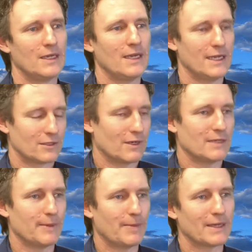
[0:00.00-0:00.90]
It's great to
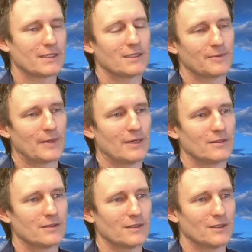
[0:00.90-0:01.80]
be passionate
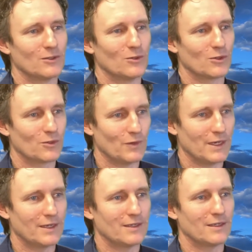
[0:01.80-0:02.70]
about your
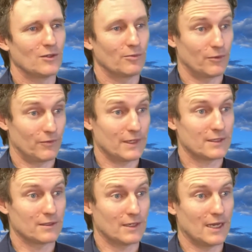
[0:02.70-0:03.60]
career and your
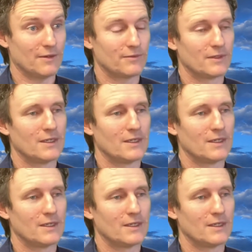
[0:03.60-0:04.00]
professional life,